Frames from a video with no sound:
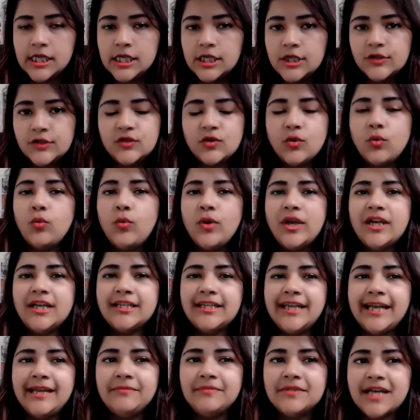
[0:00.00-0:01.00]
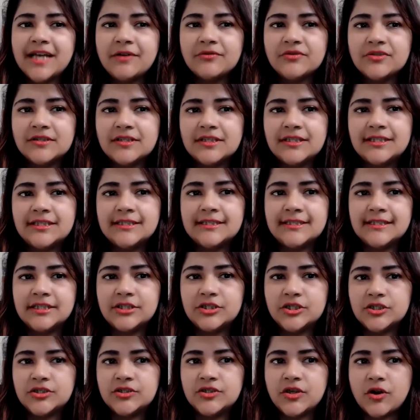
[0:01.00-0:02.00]
So when it came down to the
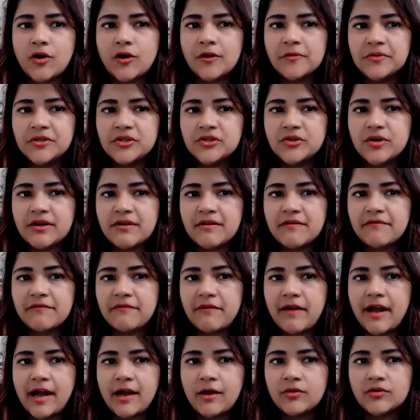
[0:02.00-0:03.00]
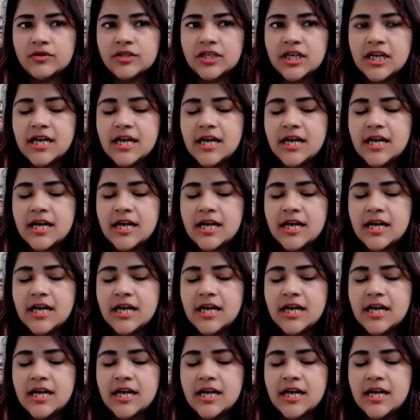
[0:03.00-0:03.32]
decision, the arbitrator found